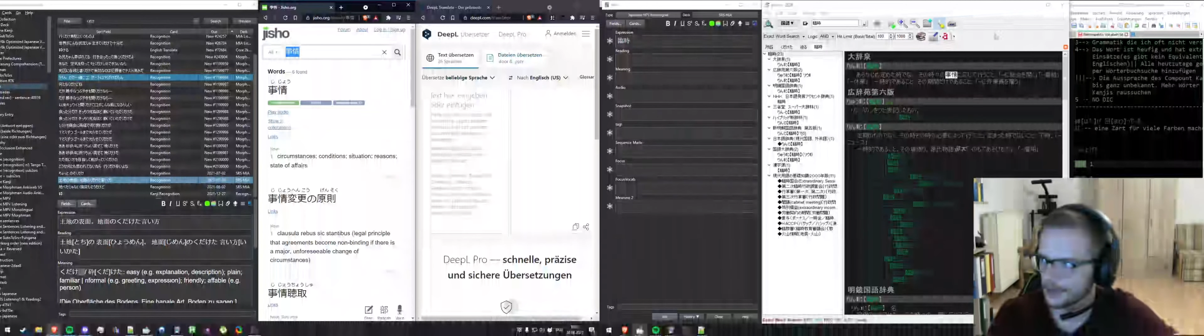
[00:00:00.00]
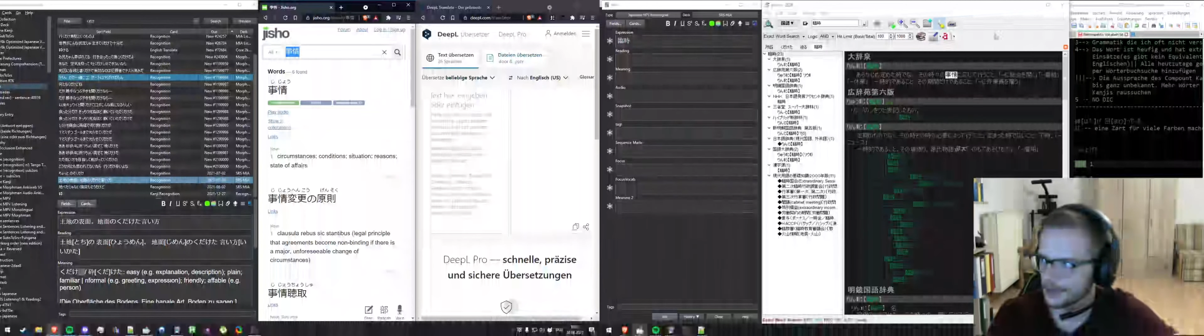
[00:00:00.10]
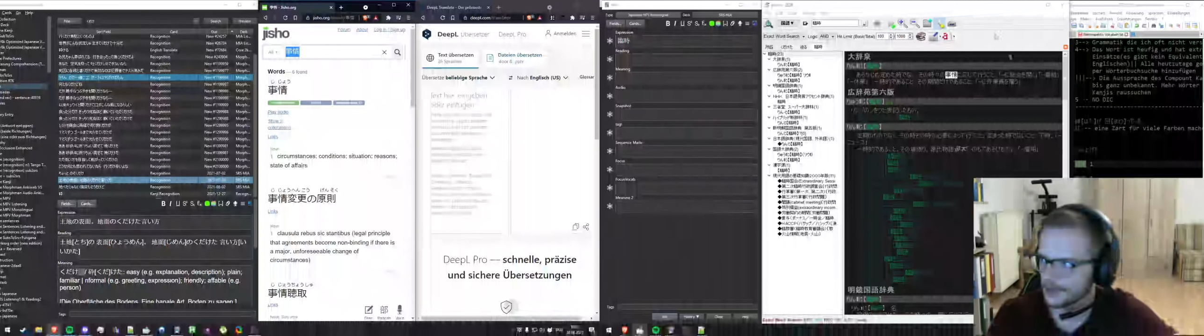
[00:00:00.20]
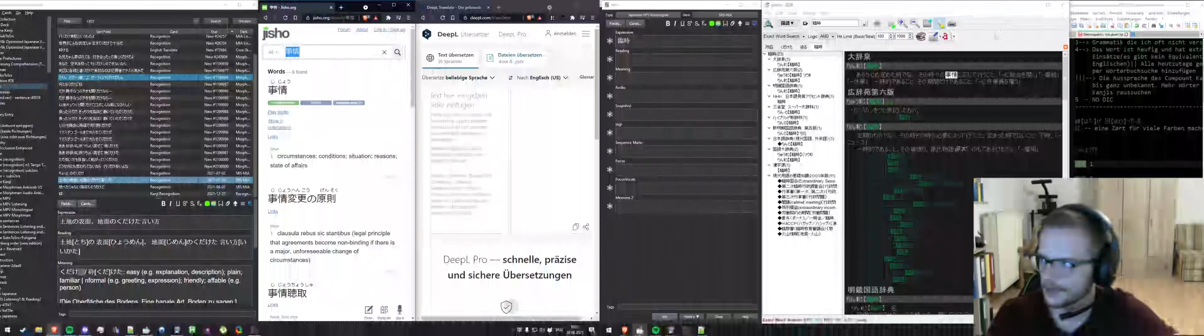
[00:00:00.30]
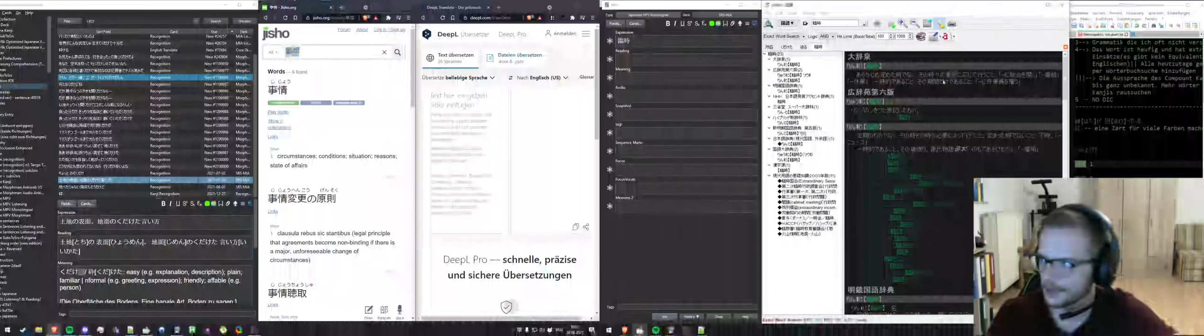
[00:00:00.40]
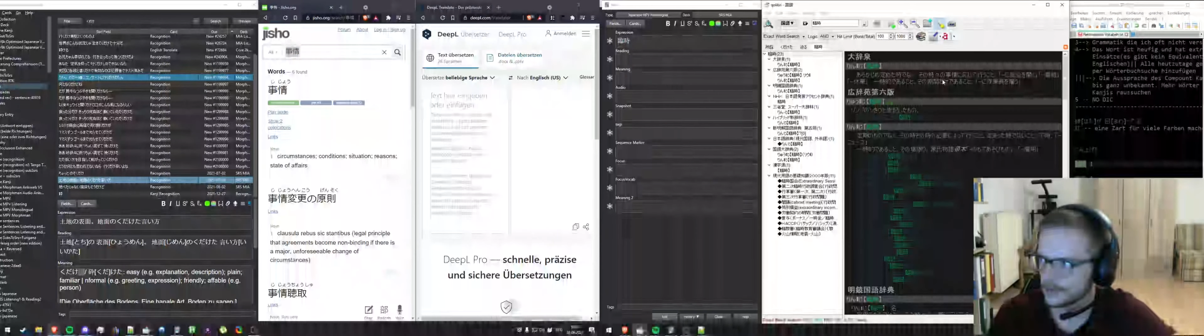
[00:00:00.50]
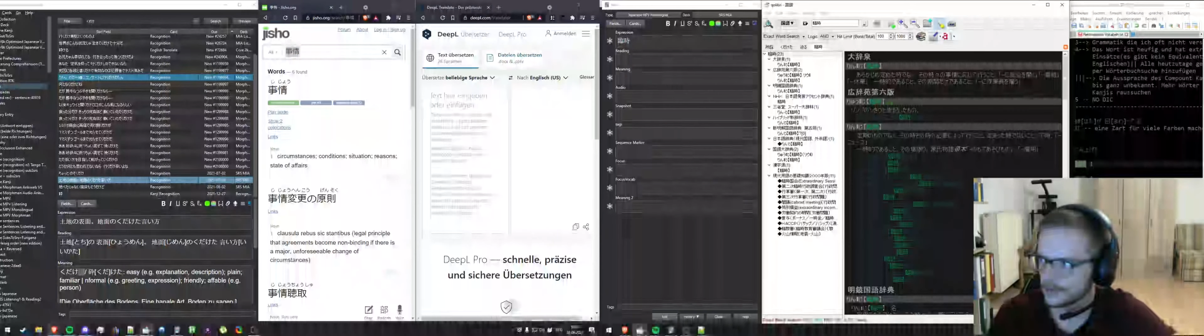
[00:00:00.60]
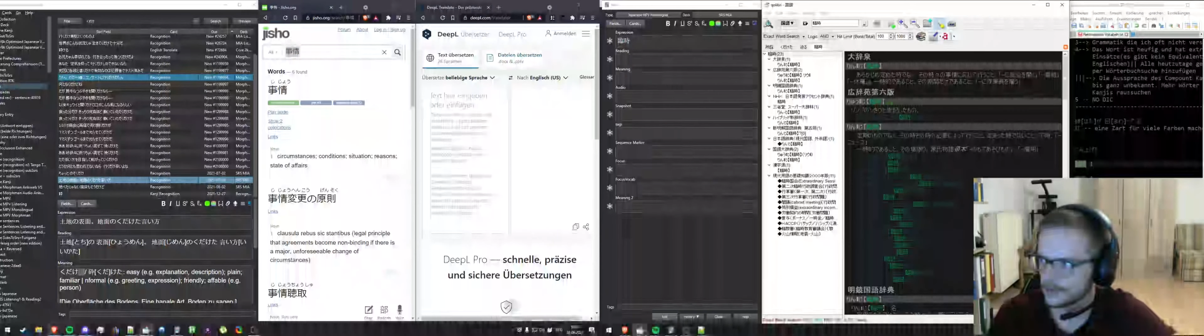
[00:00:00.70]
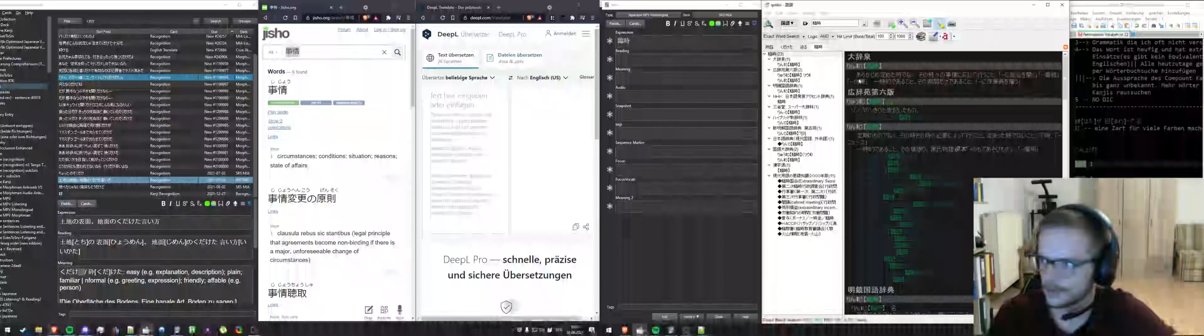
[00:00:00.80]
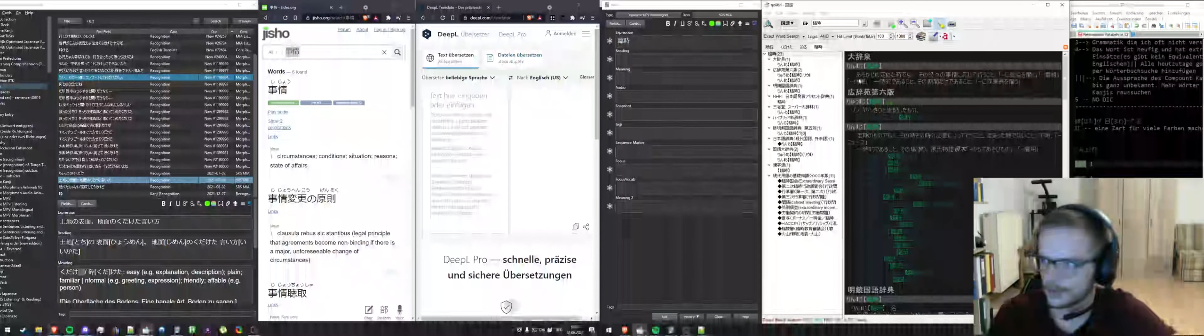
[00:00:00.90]
Just
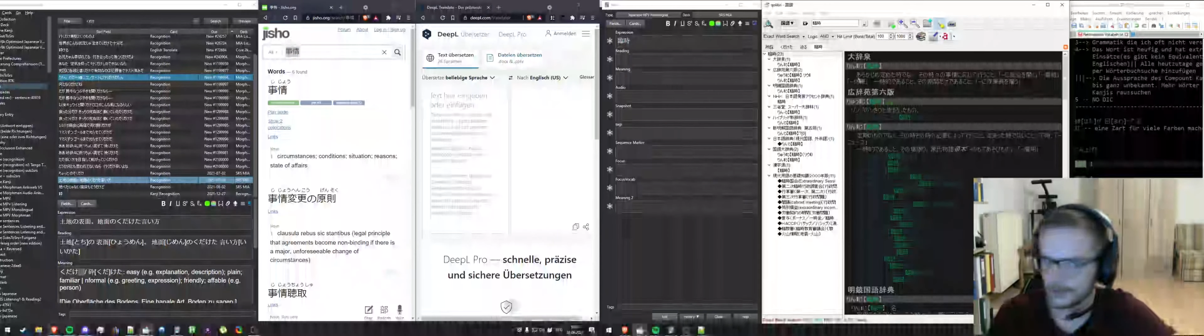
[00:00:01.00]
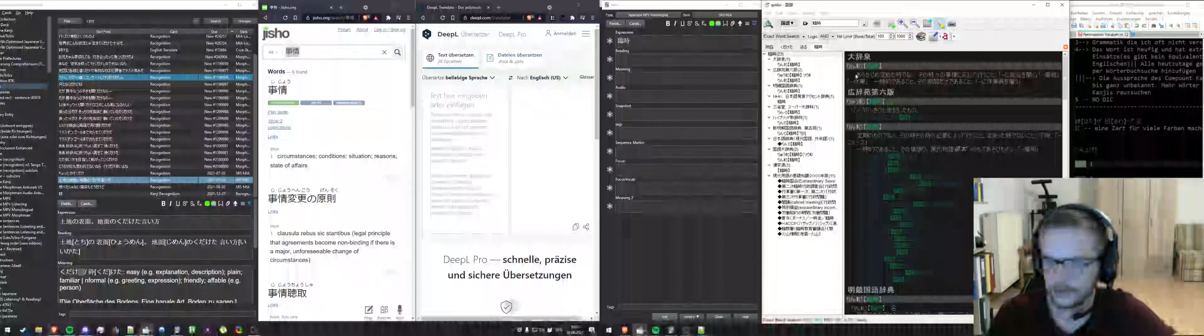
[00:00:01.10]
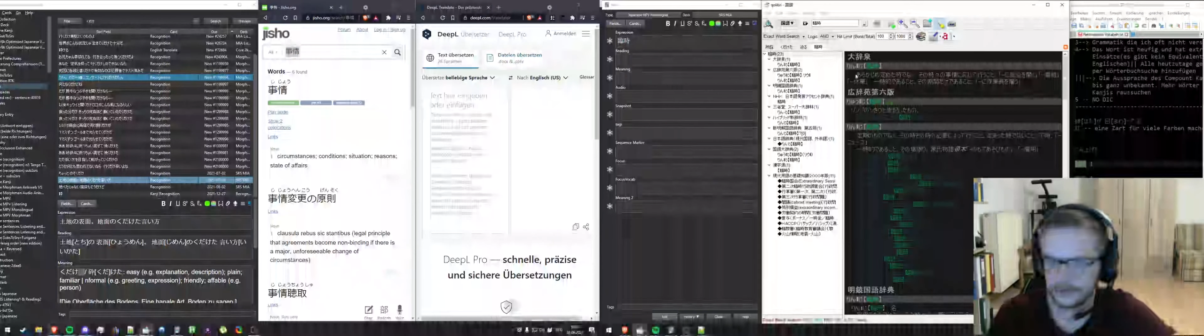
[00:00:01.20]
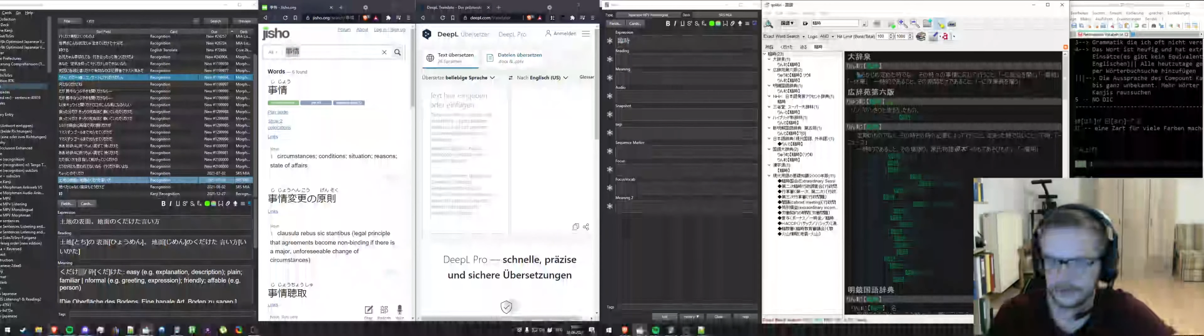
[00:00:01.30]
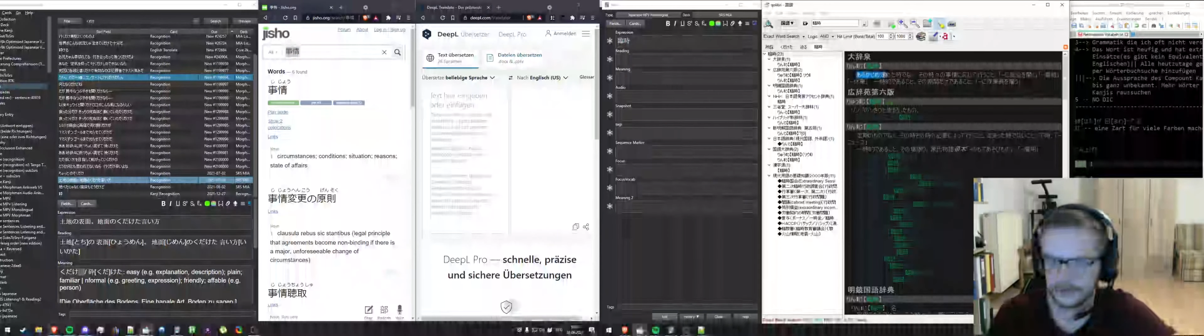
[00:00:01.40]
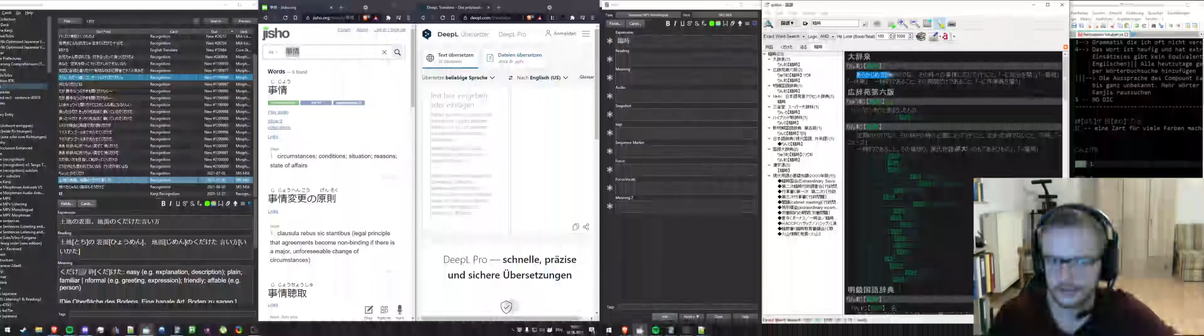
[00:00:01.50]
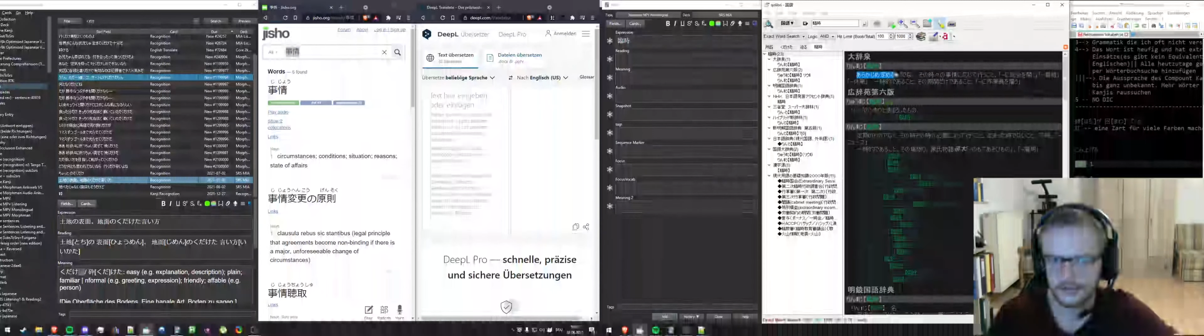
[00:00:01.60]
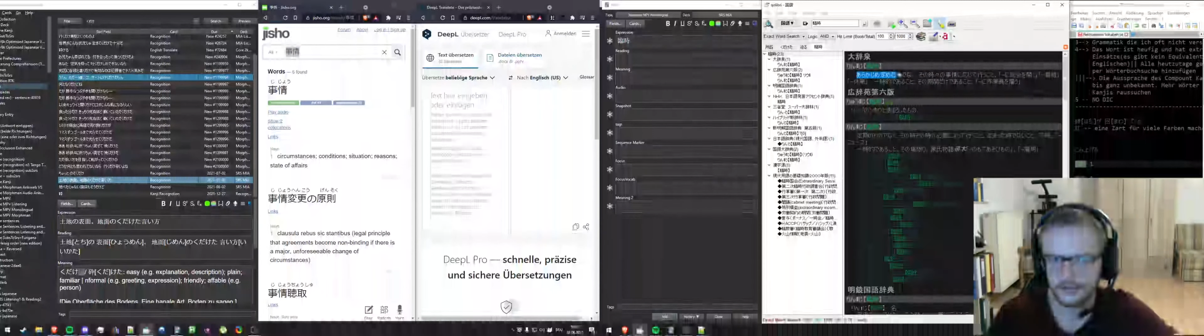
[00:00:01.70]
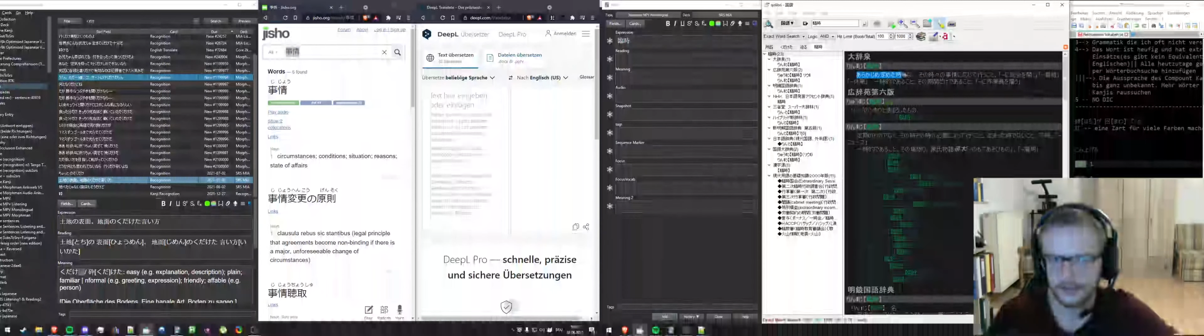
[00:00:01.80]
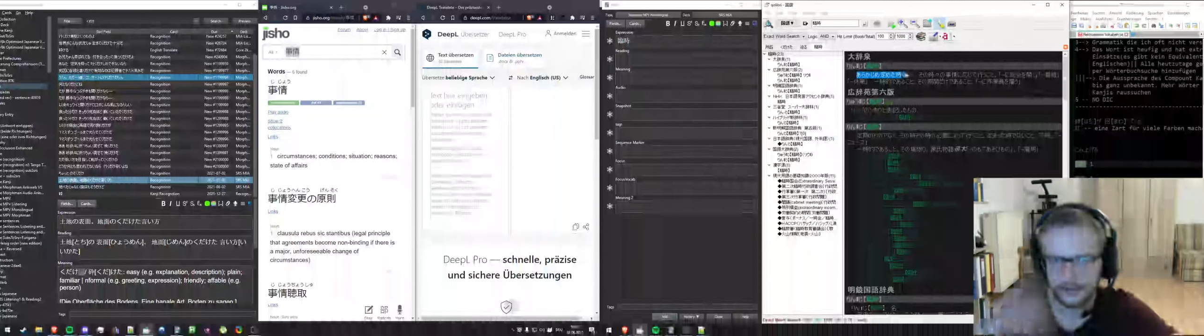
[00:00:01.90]

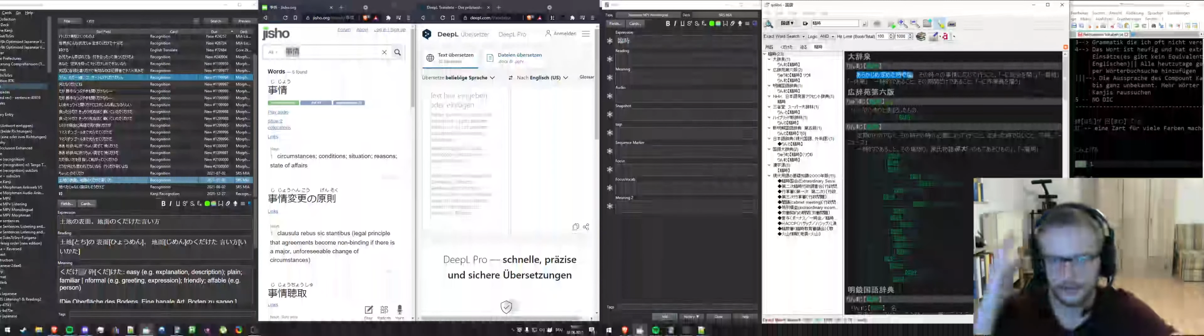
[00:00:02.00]
there's many